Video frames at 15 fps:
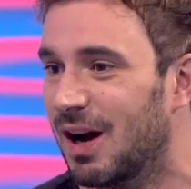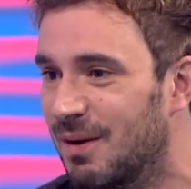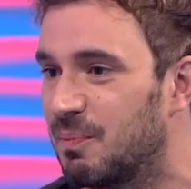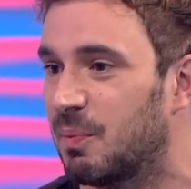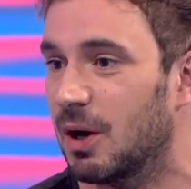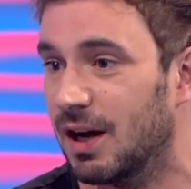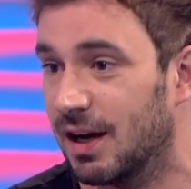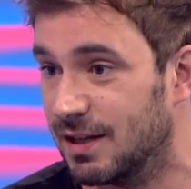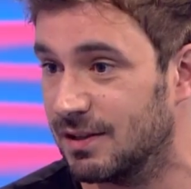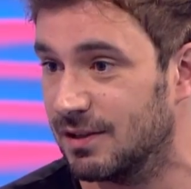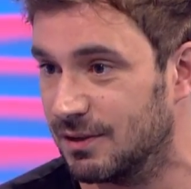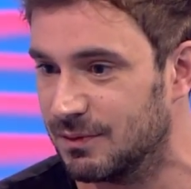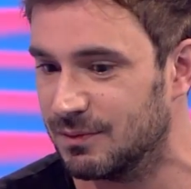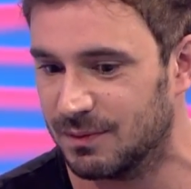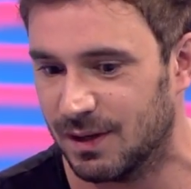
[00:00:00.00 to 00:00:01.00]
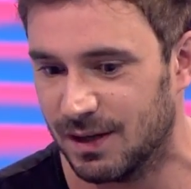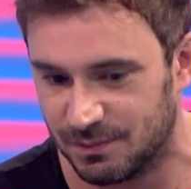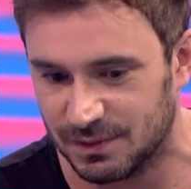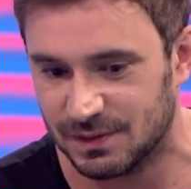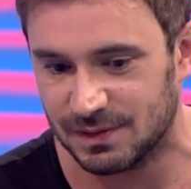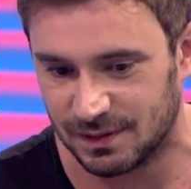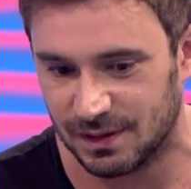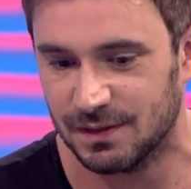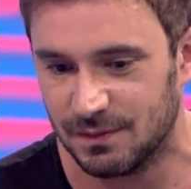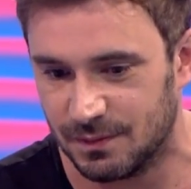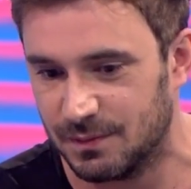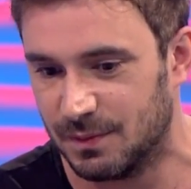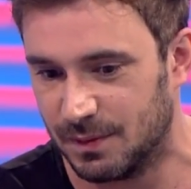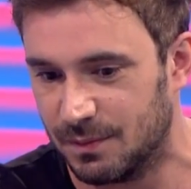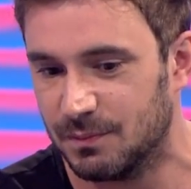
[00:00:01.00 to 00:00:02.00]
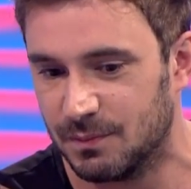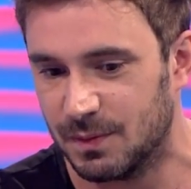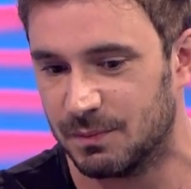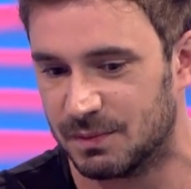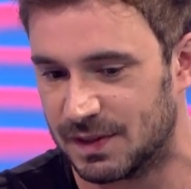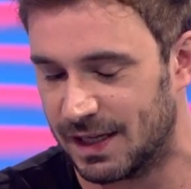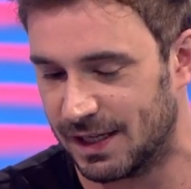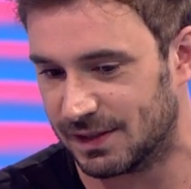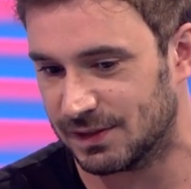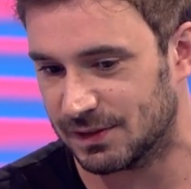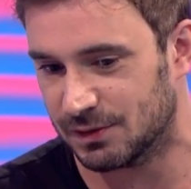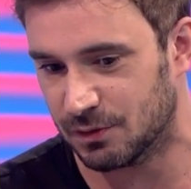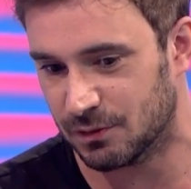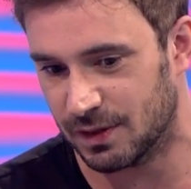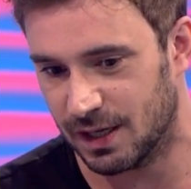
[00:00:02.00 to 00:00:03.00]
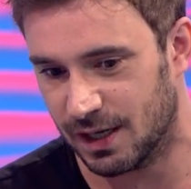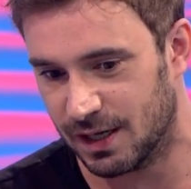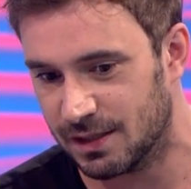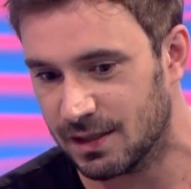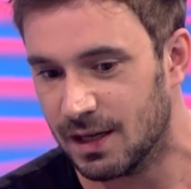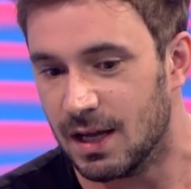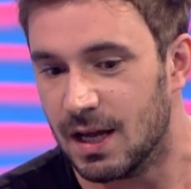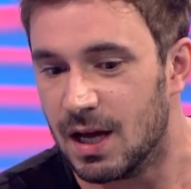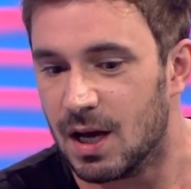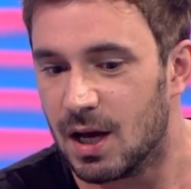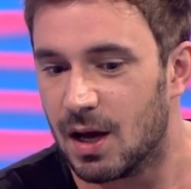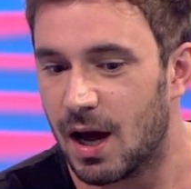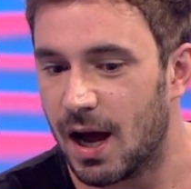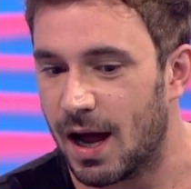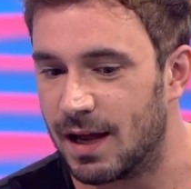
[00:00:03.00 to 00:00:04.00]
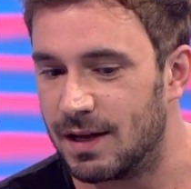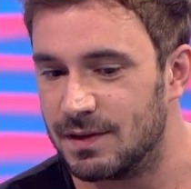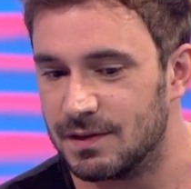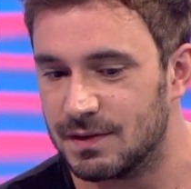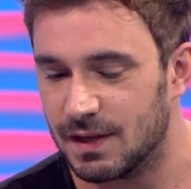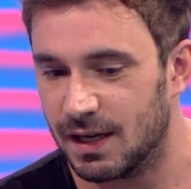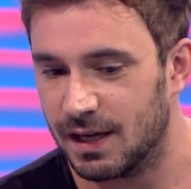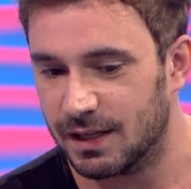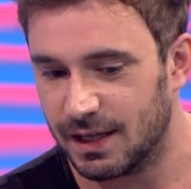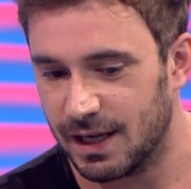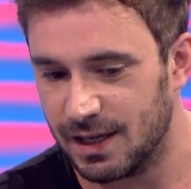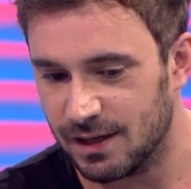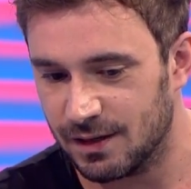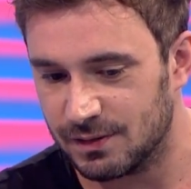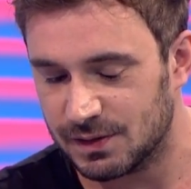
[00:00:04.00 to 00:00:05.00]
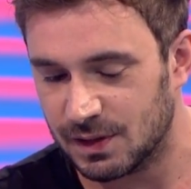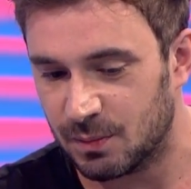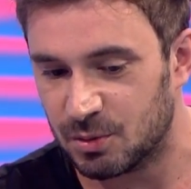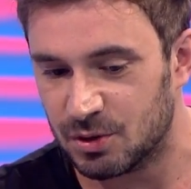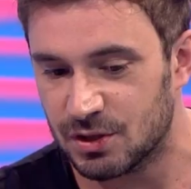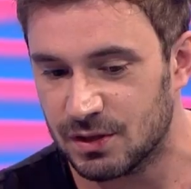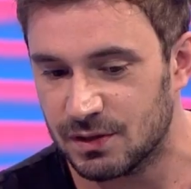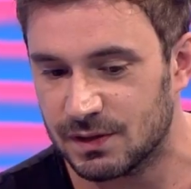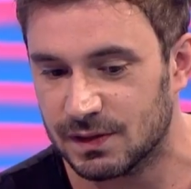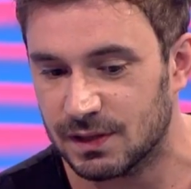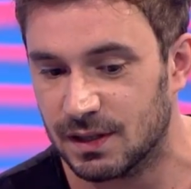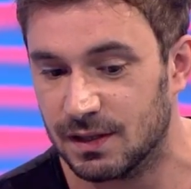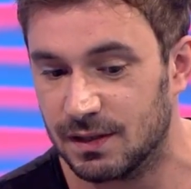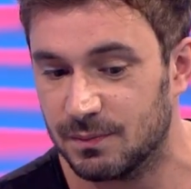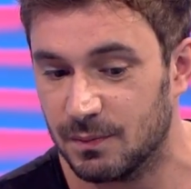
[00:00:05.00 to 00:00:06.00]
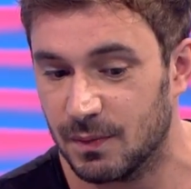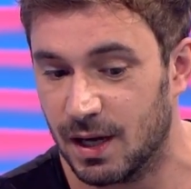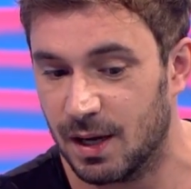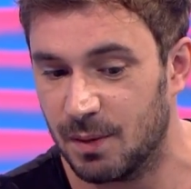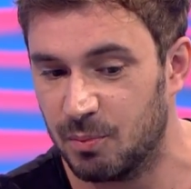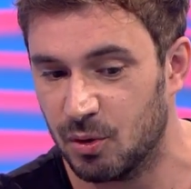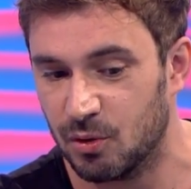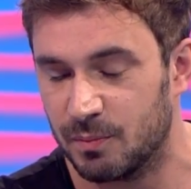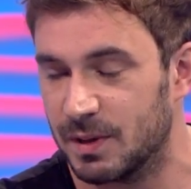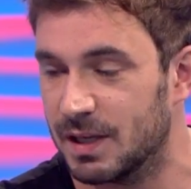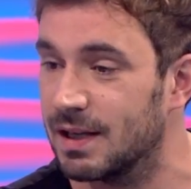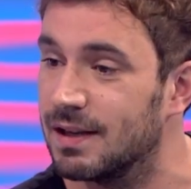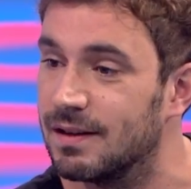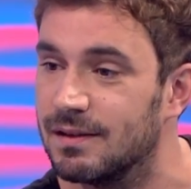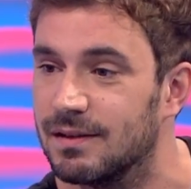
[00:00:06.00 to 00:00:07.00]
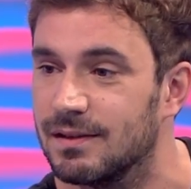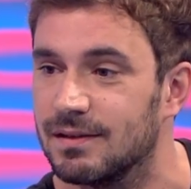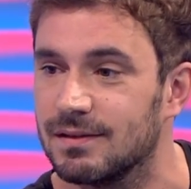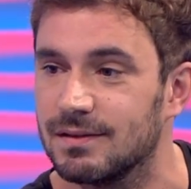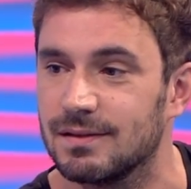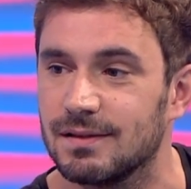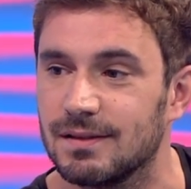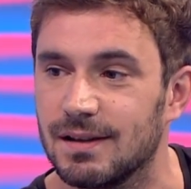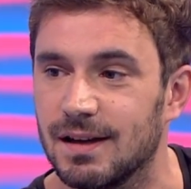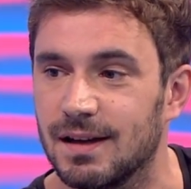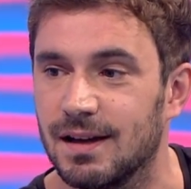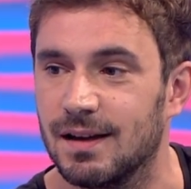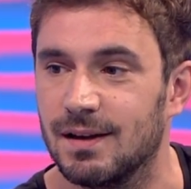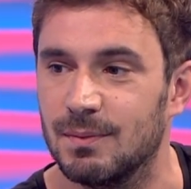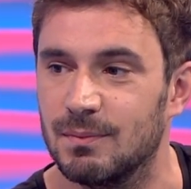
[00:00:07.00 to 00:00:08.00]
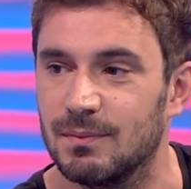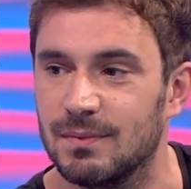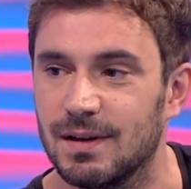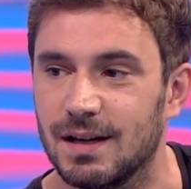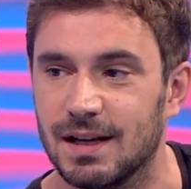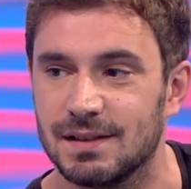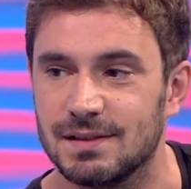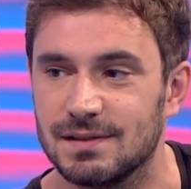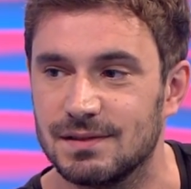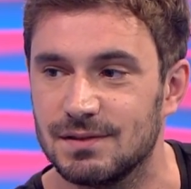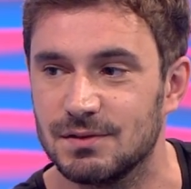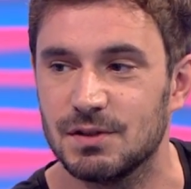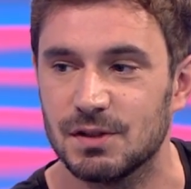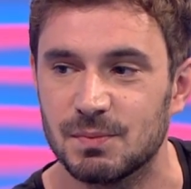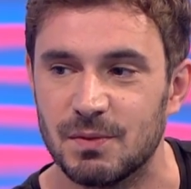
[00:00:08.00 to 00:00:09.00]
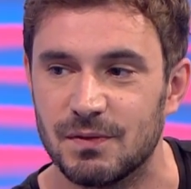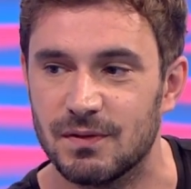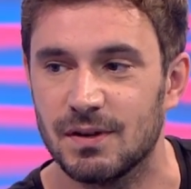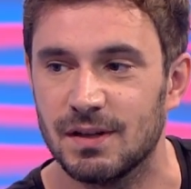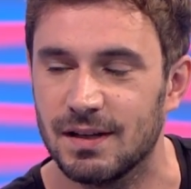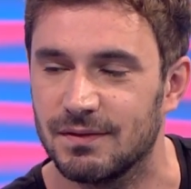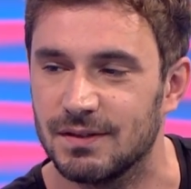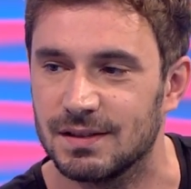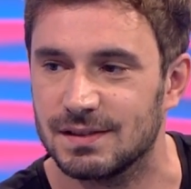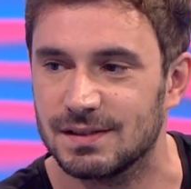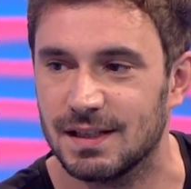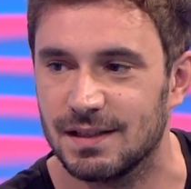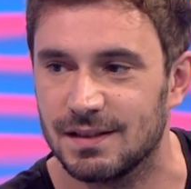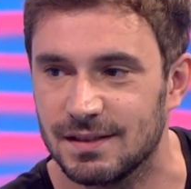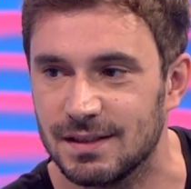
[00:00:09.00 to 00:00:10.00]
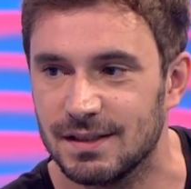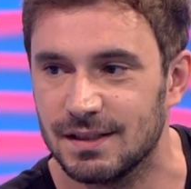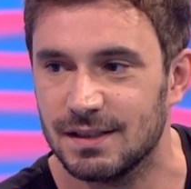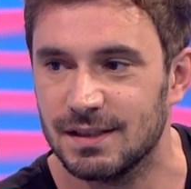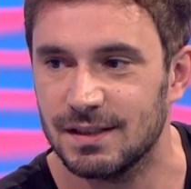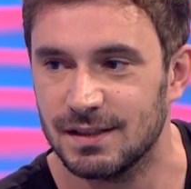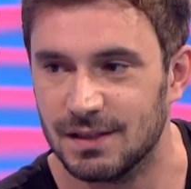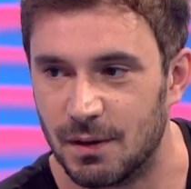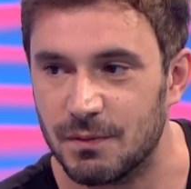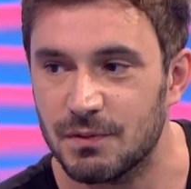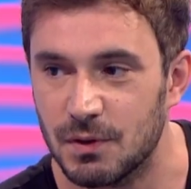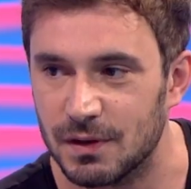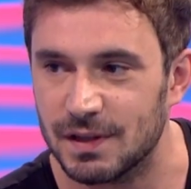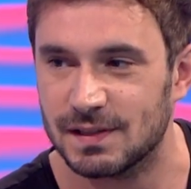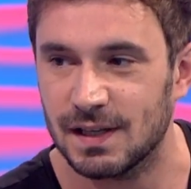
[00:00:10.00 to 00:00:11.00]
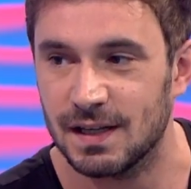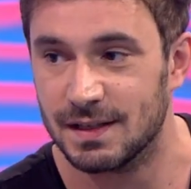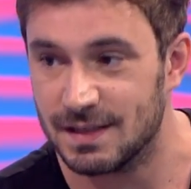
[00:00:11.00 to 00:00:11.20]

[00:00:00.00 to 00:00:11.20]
but, uh, but I knew I was. Uh, it, it, was an exit storyline. Sure. And uh, Kate Oates, our producer, uh, pulled me in, um, and just before I left, and said, "Now we've got this